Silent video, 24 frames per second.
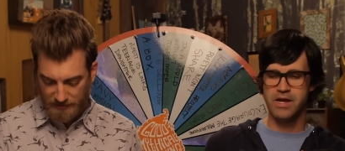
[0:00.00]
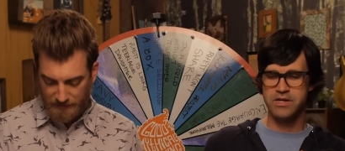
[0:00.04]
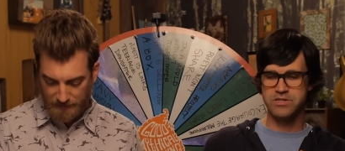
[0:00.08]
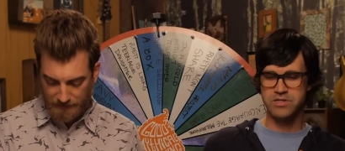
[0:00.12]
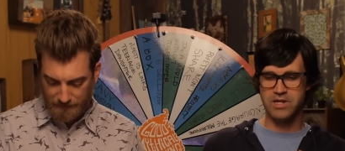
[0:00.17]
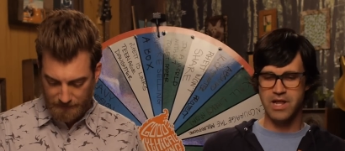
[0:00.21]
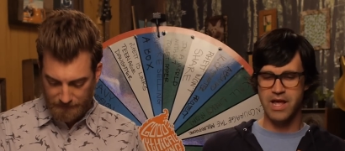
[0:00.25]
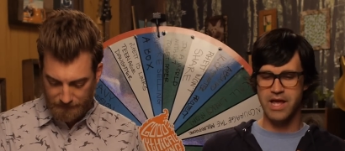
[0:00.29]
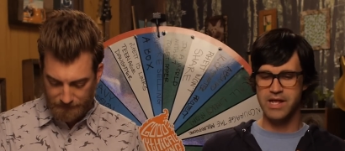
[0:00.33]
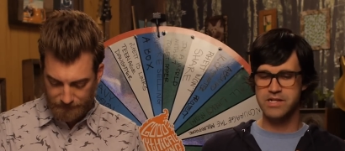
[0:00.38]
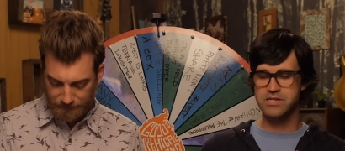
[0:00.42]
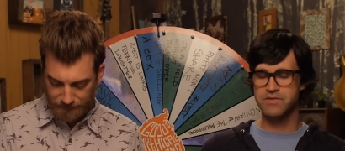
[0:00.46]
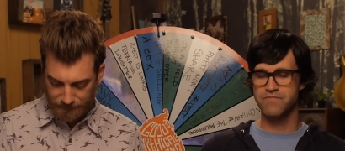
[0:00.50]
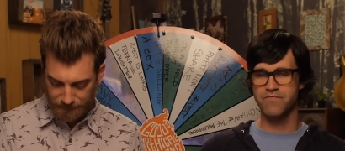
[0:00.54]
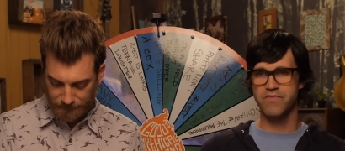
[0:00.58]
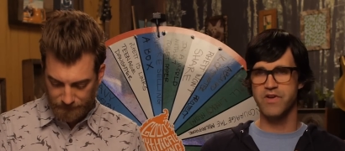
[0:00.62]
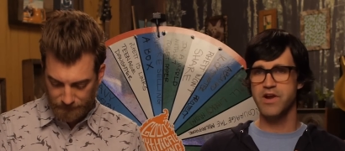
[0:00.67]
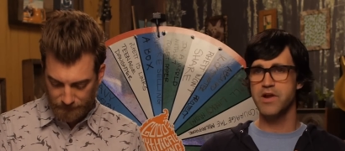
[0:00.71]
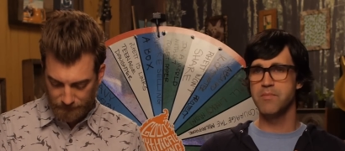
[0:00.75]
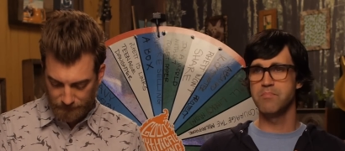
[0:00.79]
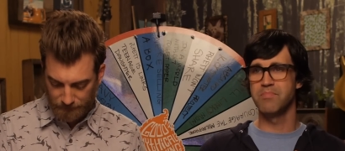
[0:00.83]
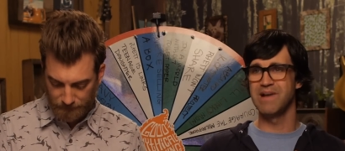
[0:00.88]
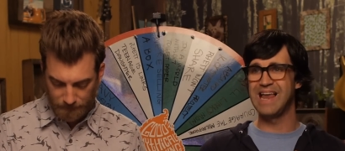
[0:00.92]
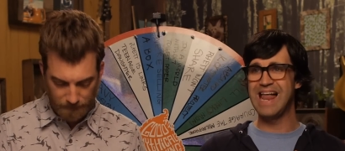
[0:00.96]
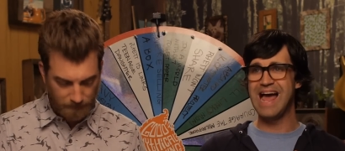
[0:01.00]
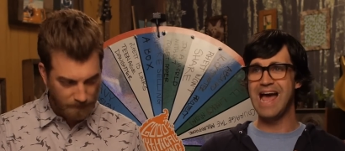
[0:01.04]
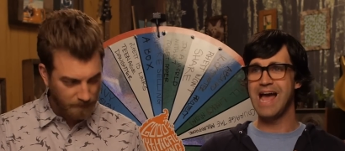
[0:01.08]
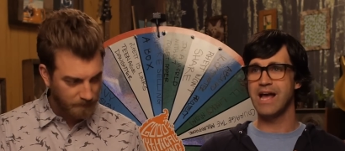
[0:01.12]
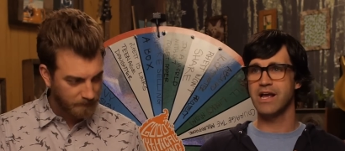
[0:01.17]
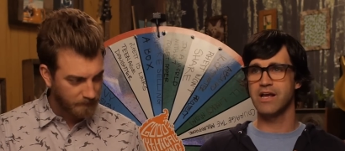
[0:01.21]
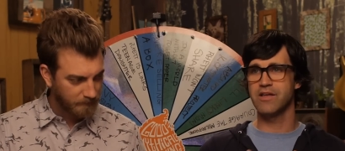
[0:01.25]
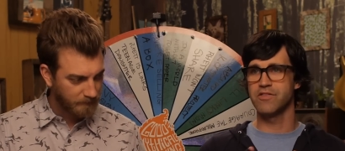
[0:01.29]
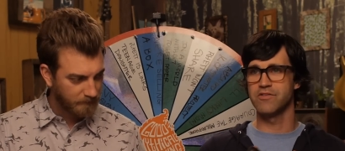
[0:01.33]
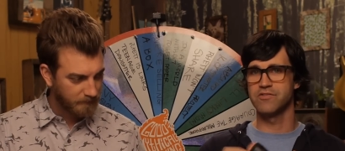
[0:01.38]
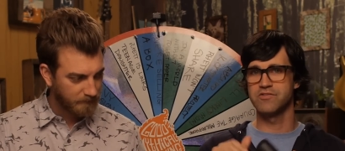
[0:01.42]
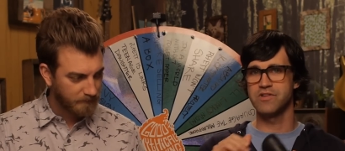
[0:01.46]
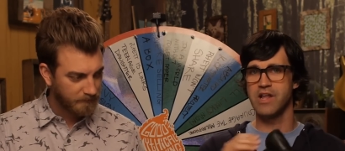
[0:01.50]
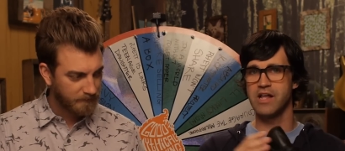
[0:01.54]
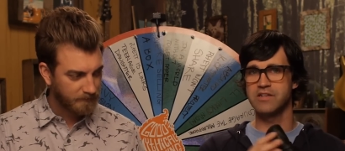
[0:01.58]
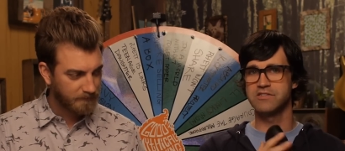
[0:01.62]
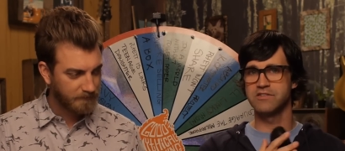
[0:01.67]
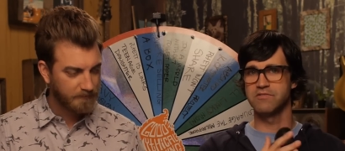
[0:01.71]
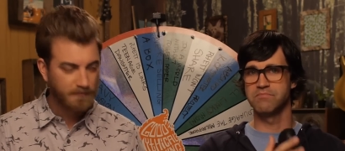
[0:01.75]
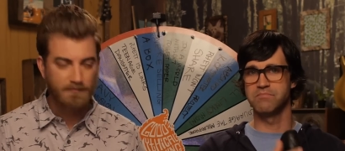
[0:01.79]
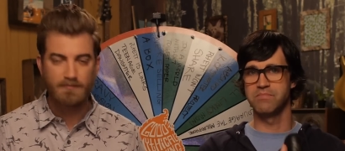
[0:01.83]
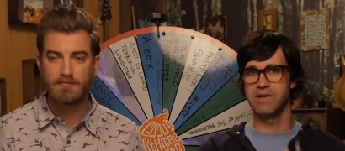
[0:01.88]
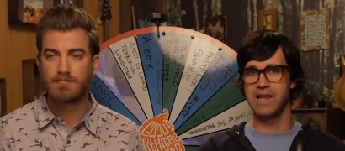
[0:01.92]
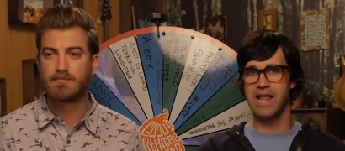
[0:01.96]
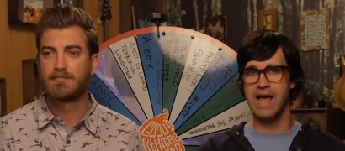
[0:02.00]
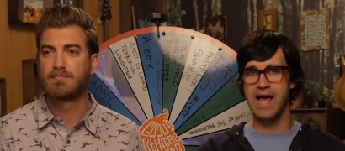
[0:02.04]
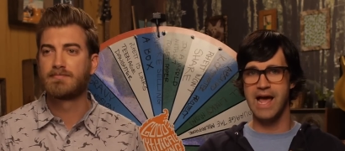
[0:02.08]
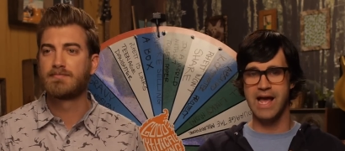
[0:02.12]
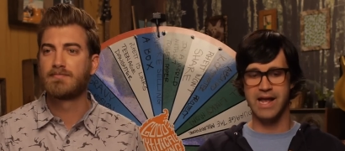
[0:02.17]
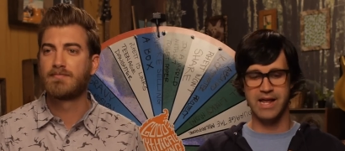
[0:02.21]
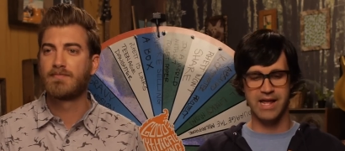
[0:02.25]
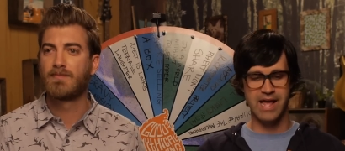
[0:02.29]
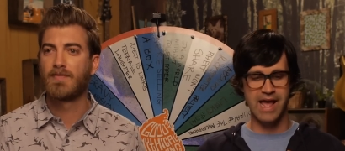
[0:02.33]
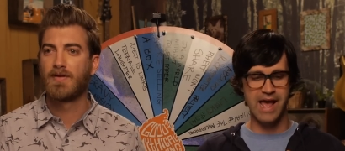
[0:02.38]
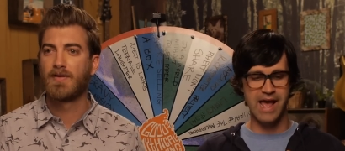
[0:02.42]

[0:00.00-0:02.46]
Speaker 1: There's a lot, it's very black. There's lots of black